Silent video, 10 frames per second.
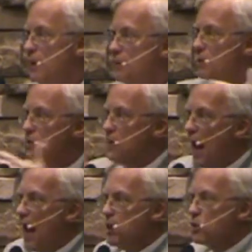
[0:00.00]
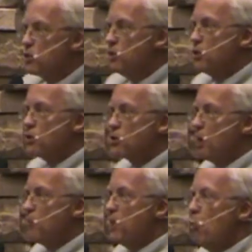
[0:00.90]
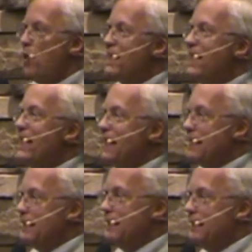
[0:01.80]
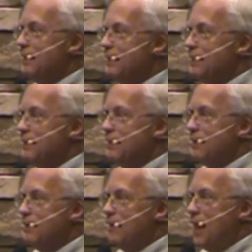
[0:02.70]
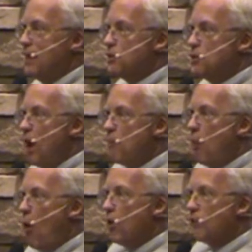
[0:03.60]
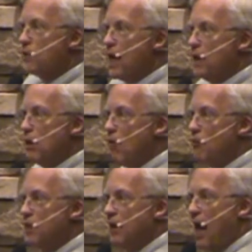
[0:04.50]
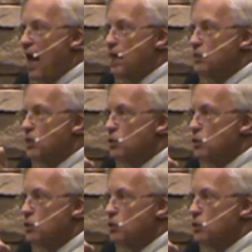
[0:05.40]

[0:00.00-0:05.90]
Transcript: It's attached to something within and it's not part of taking off the case.